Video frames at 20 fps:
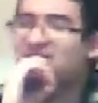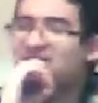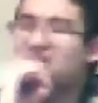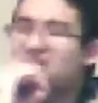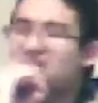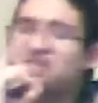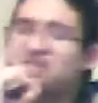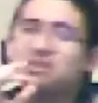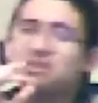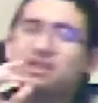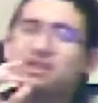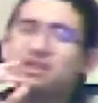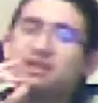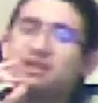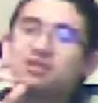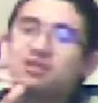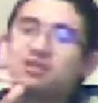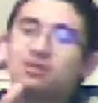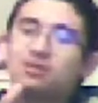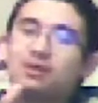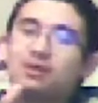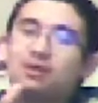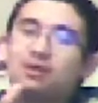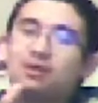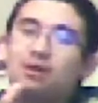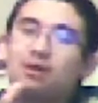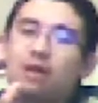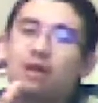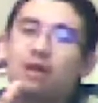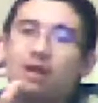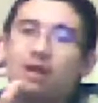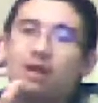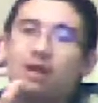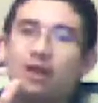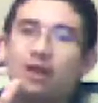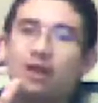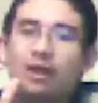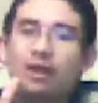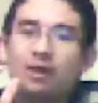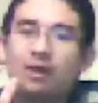it seems like they're doing
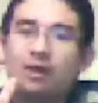like